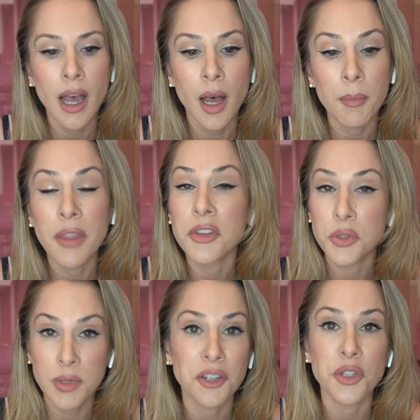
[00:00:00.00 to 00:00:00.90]
Um, and
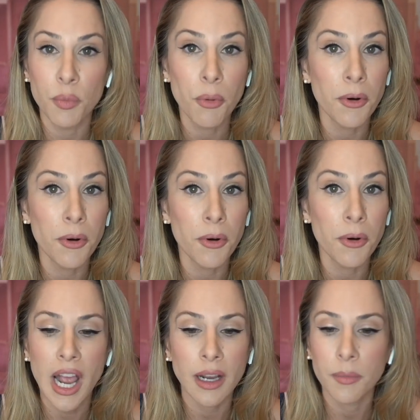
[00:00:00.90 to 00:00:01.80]
this was actually reported
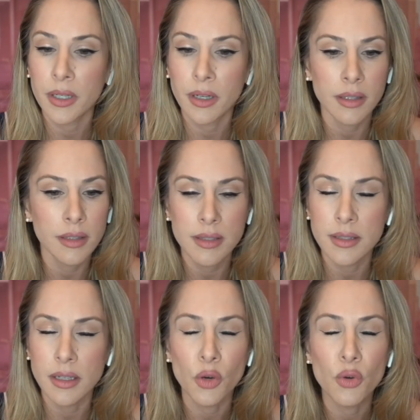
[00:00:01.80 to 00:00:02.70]
in Jacobin. I think this
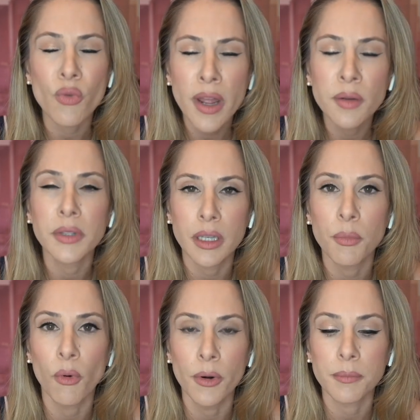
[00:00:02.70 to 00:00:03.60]
is an incredibly
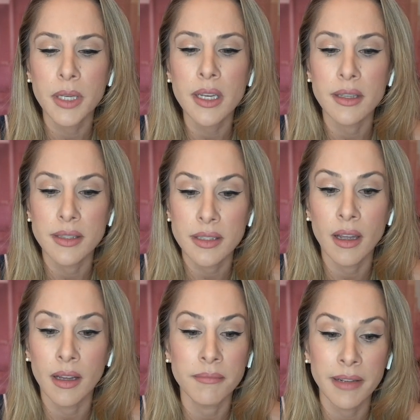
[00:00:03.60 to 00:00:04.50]
important piece
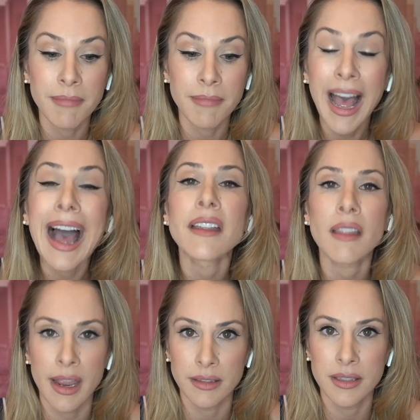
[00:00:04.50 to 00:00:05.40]
uh, that
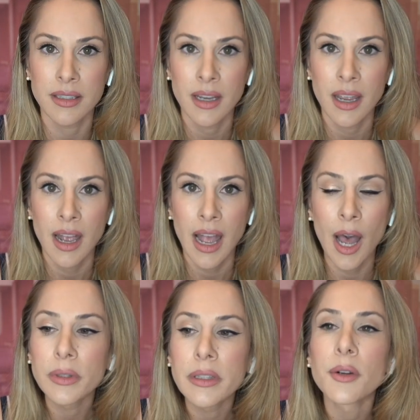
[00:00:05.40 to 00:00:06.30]
highlights
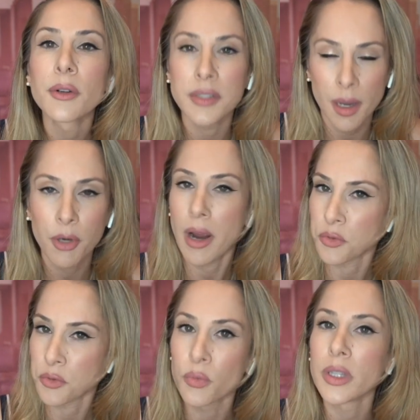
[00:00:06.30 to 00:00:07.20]
how little
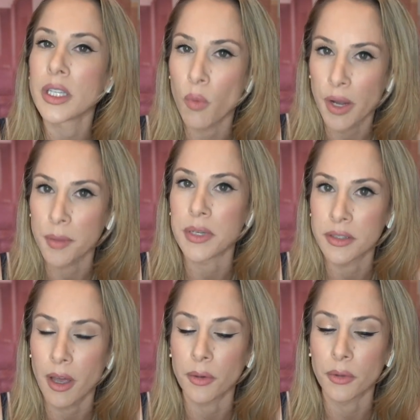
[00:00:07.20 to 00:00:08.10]
Democrats really want to
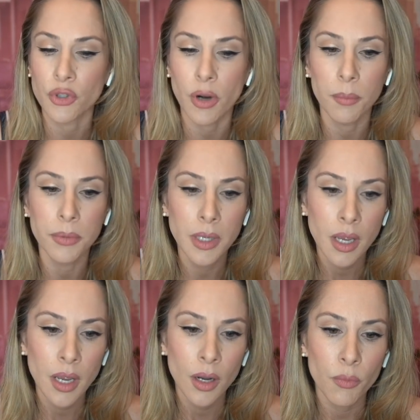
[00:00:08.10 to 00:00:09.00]
beat Donald Trump.
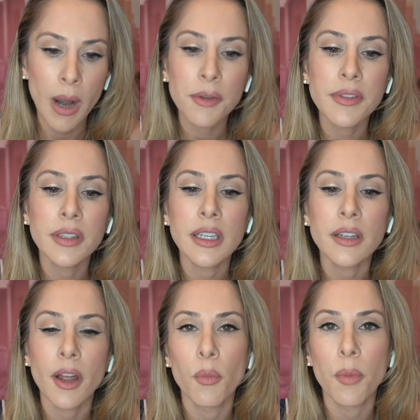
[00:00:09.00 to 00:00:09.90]
Rather than
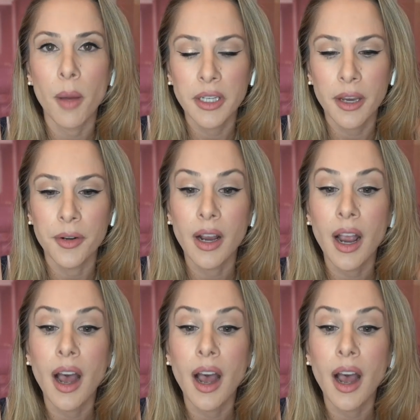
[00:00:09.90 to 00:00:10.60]
lean on Obamacare to